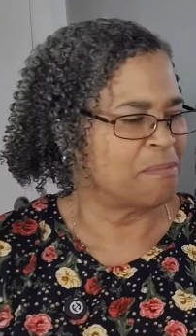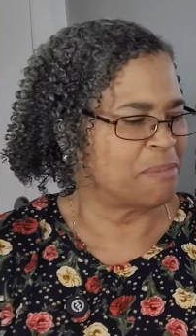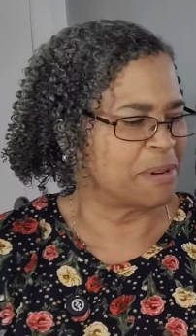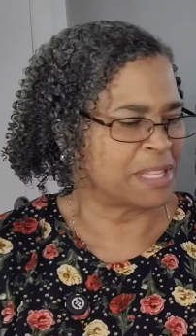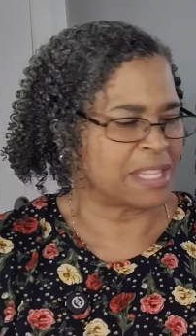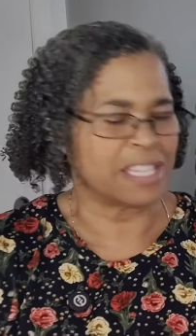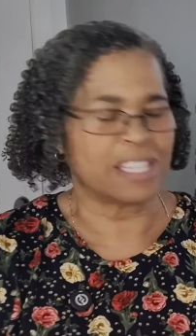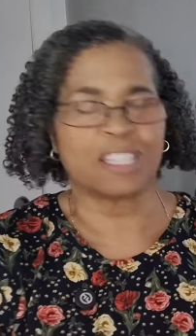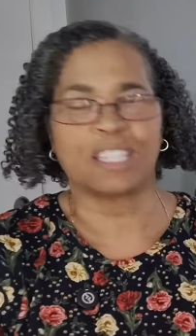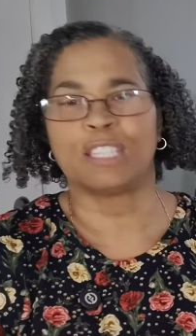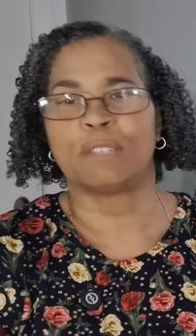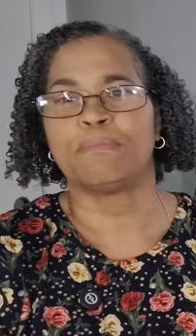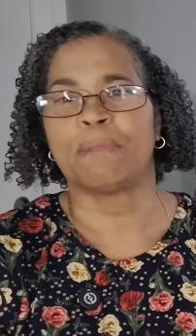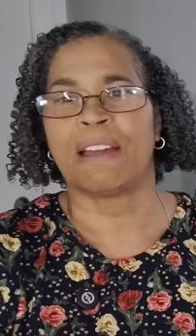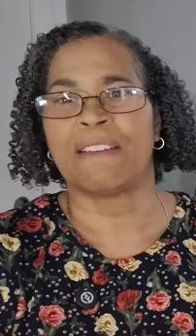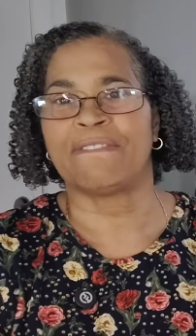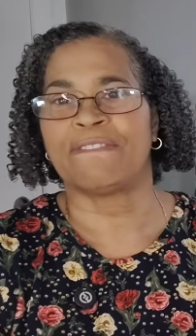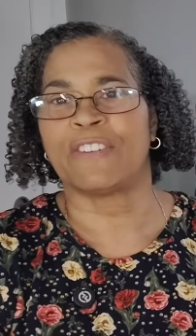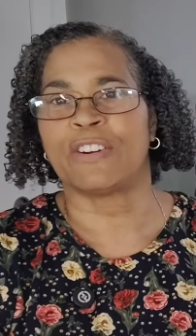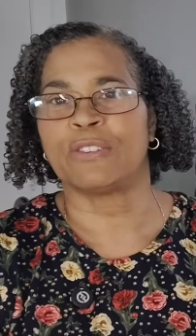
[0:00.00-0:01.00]
but this is
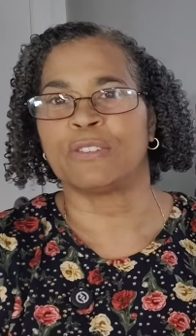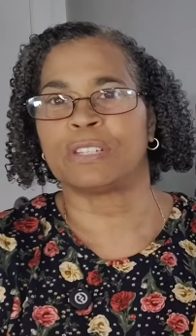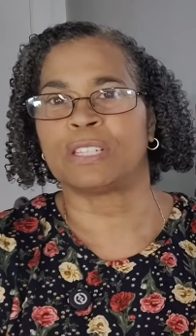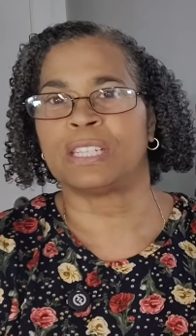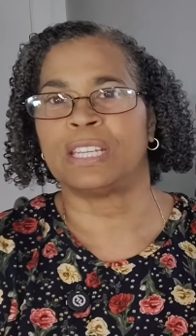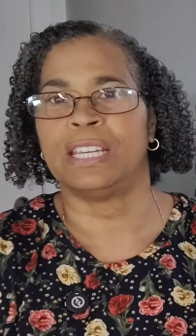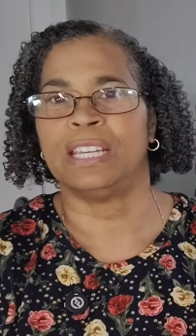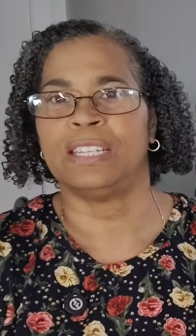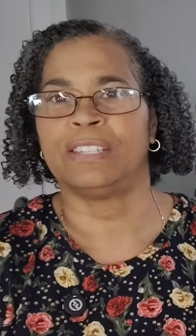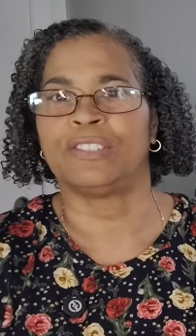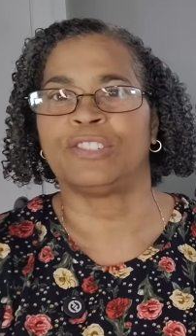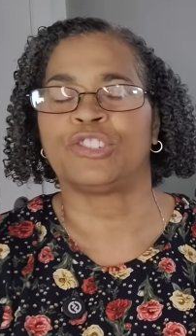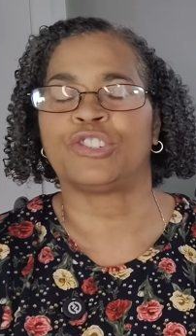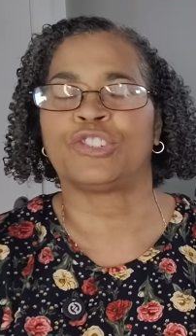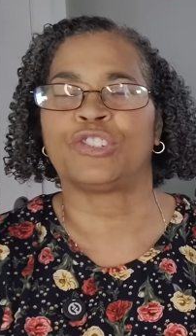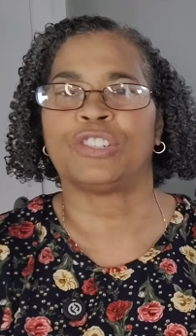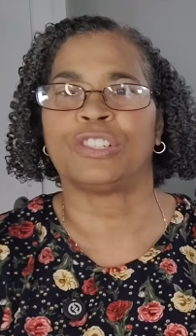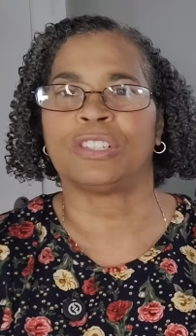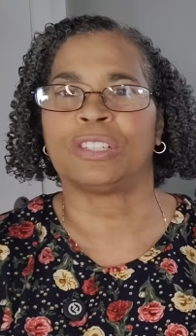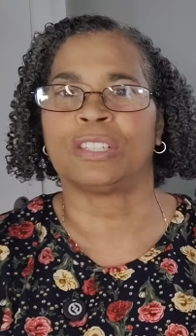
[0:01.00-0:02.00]
my first
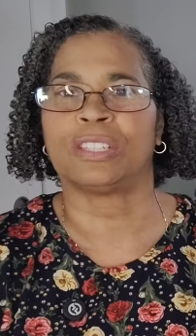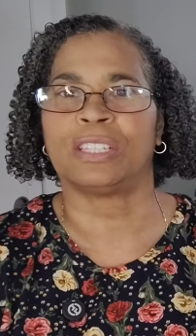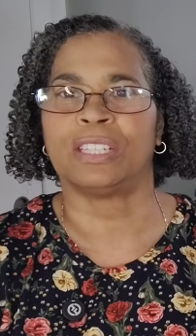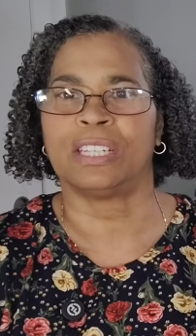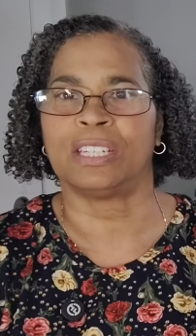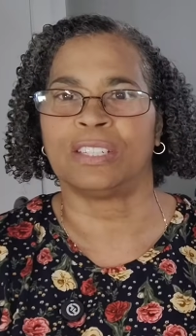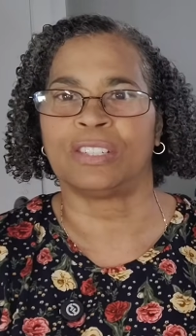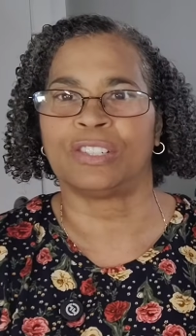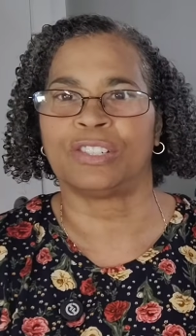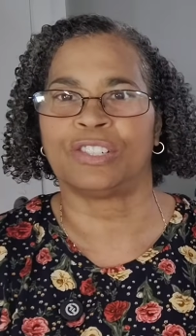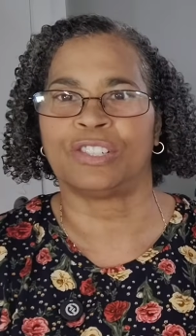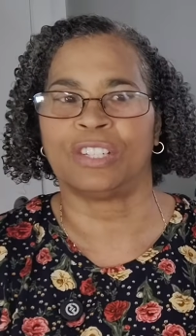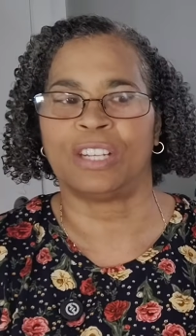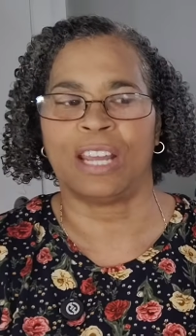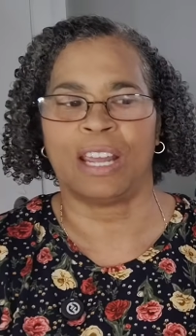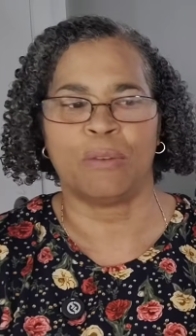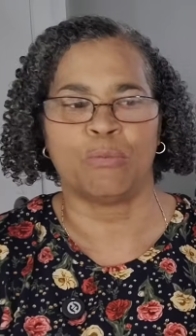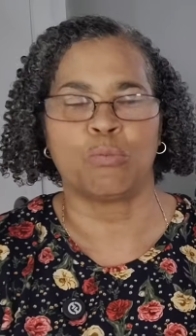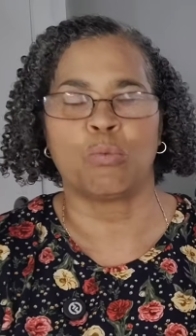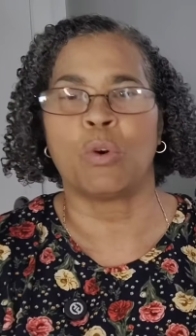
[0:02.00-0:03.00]
itch to stitch.
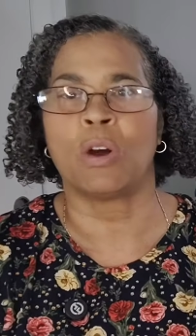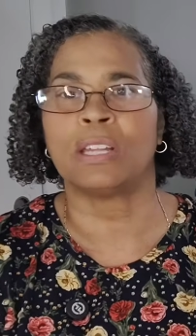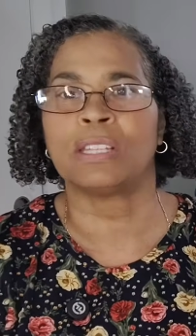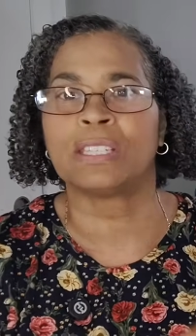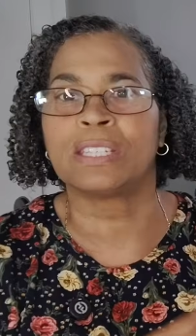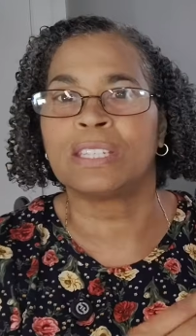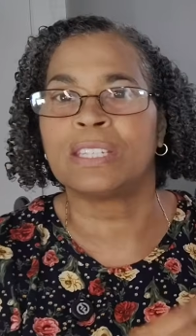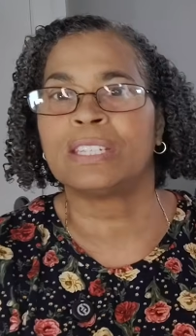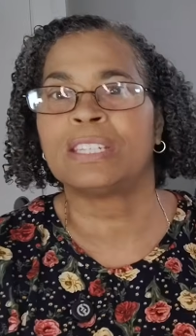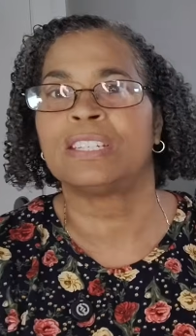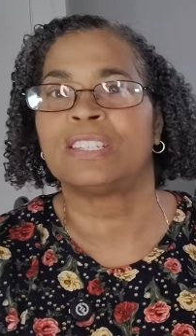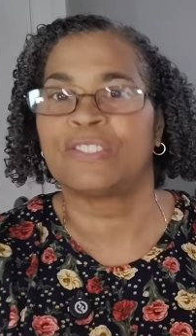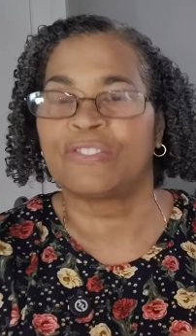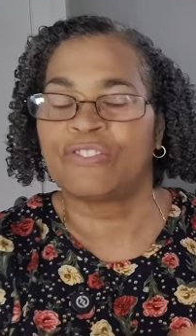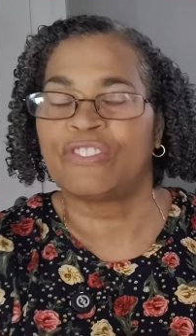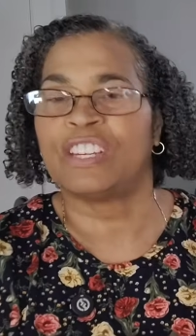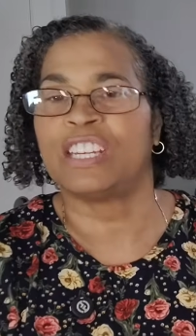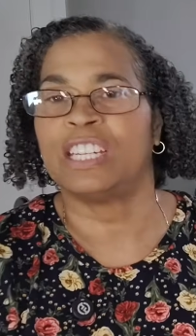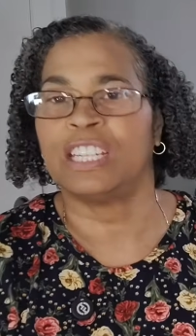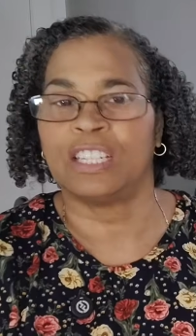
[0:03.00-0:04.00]
And once it
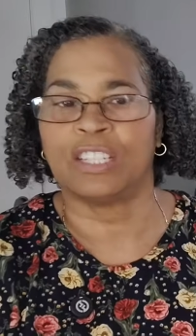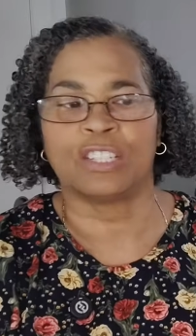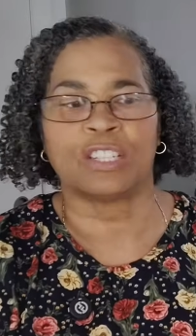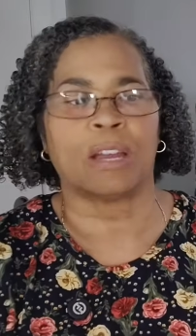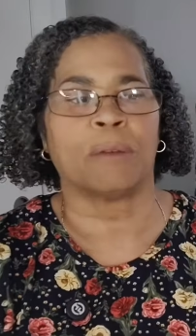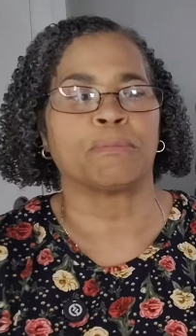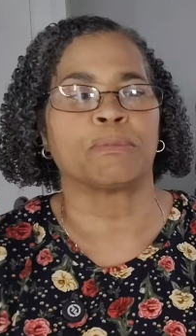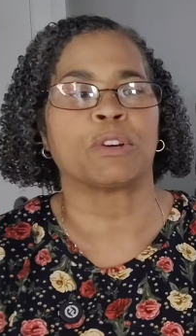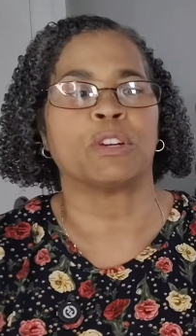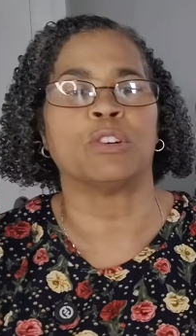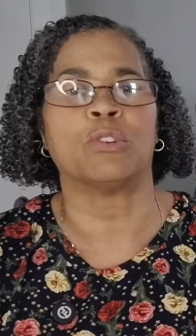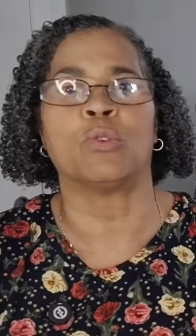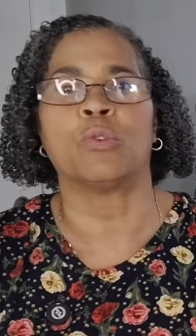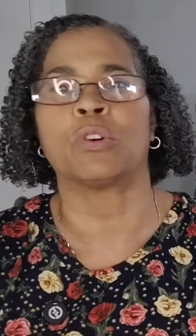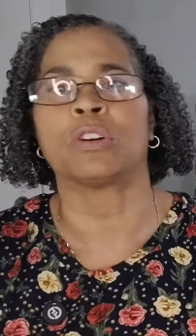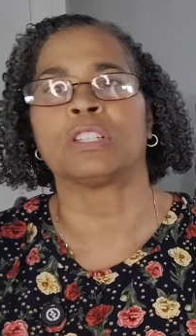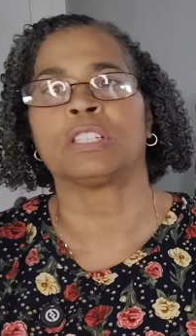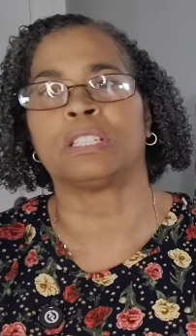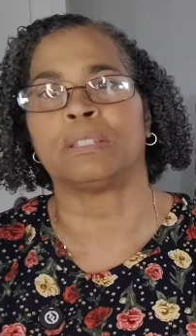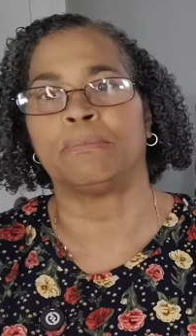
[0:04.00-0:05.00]
is finished, I'm going to
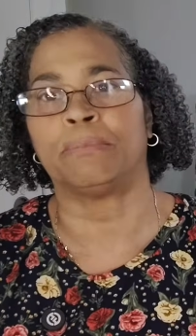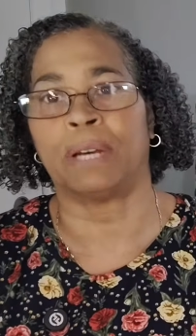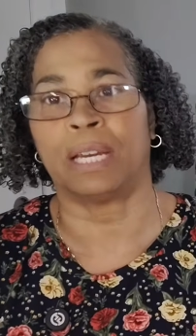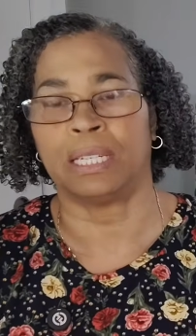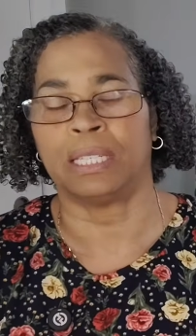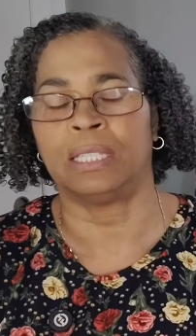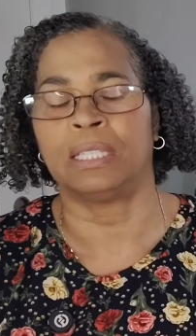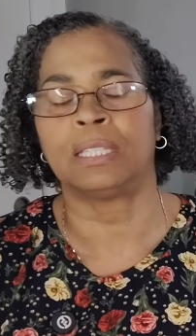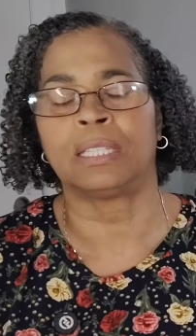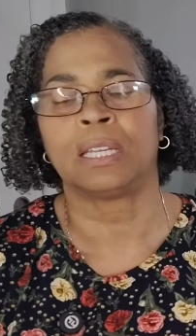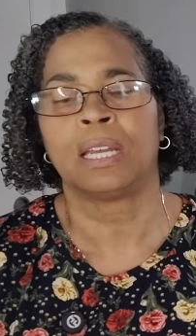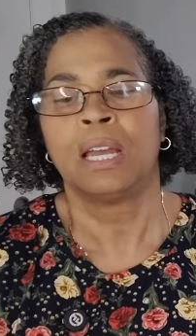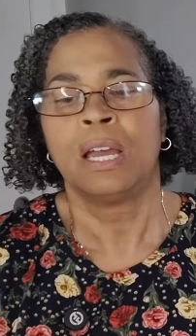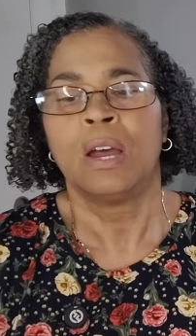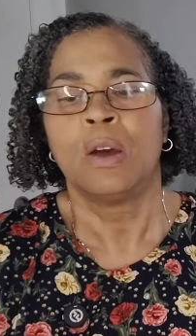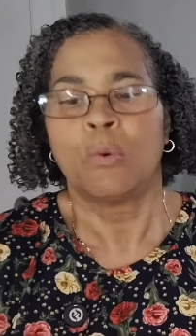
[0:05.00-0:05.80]
order some buttons.